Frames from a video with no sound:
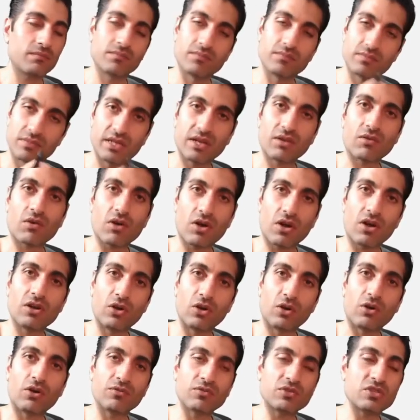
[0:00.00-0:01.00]
There are
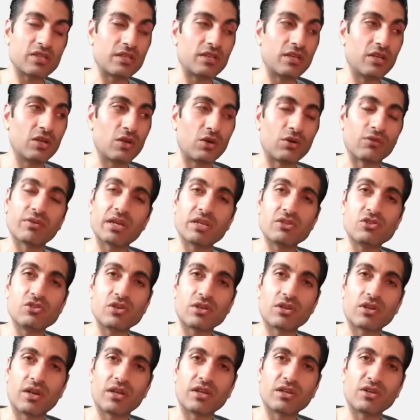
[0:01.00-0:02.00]
obviously a lot of
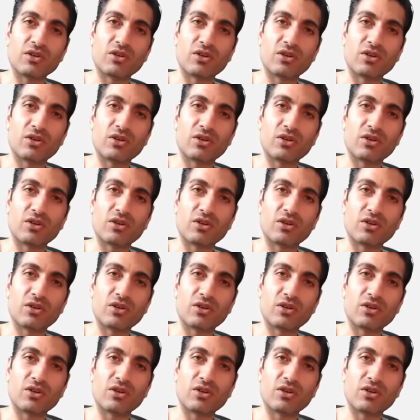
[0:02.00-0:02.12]
hedging going